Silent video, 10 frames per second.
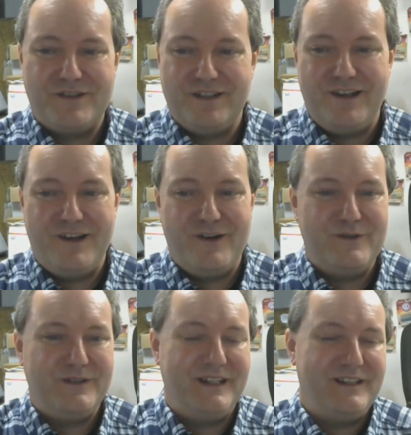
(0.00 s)

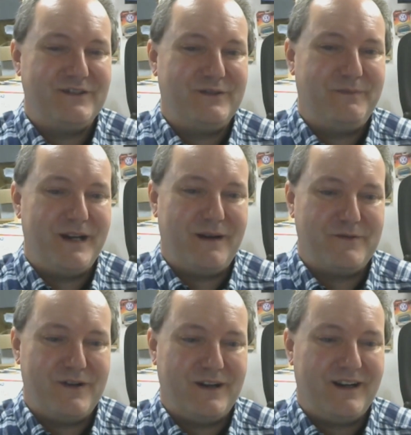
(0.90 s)
slow diesel pickup
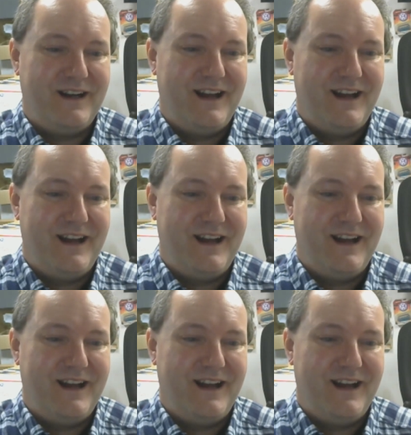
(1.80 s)
truck.